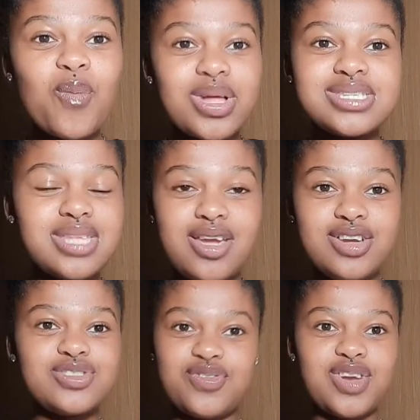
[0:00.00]
wants their hair
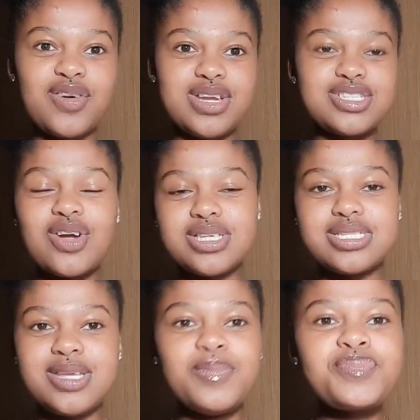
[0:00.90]
to flourish,
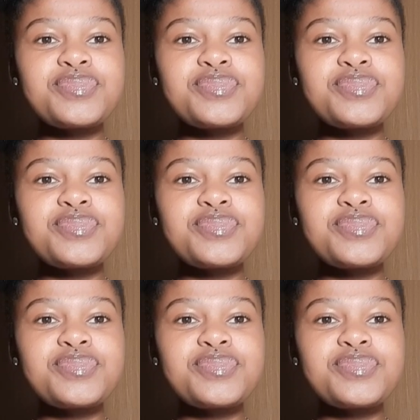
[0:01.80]
honestly.